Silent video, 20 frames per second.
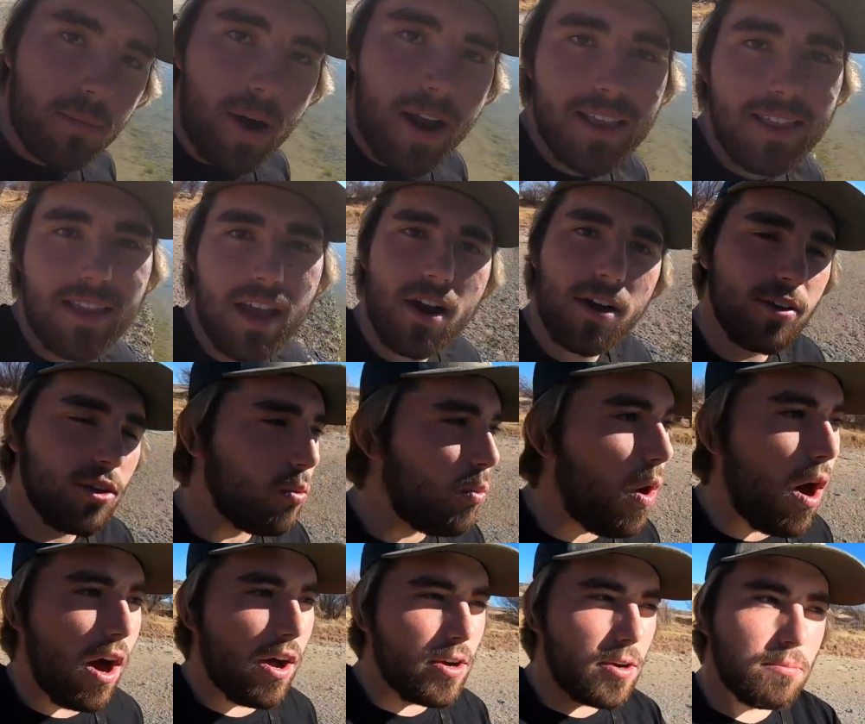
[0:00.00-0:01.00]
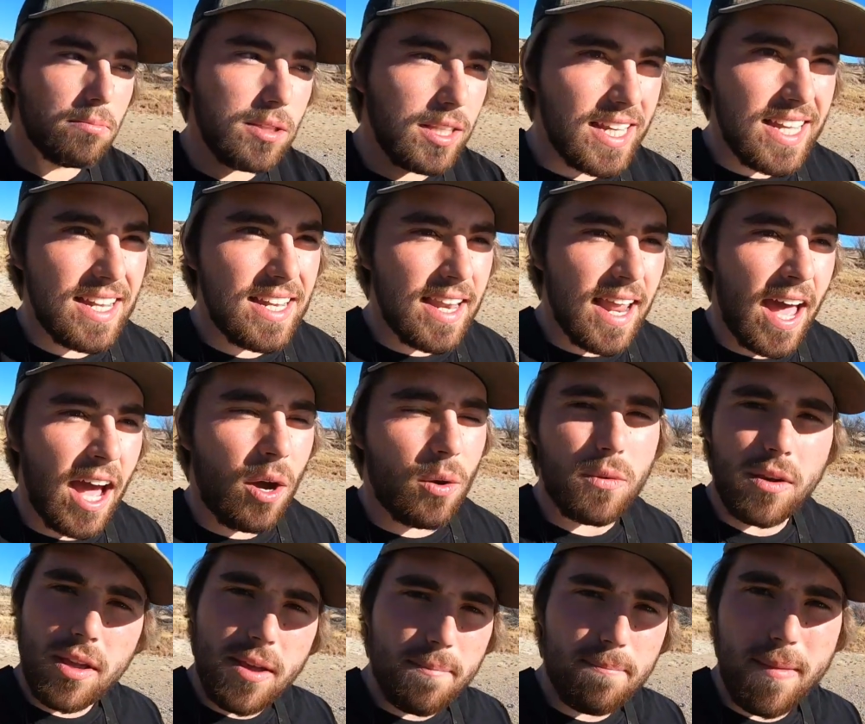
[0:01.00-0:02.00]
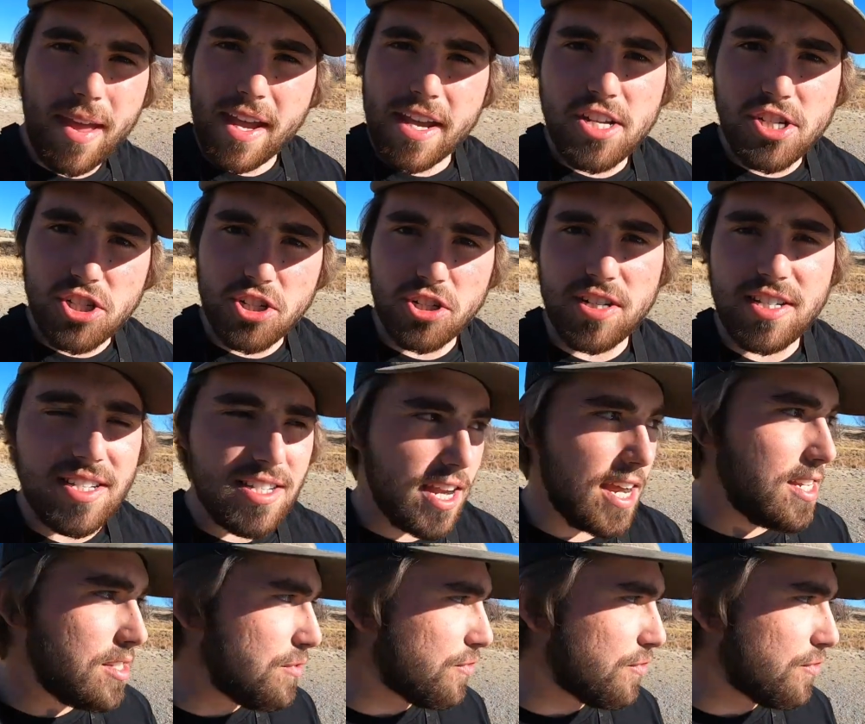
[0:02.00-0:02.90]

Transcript: right there in the water, bleeding out, making sure he stays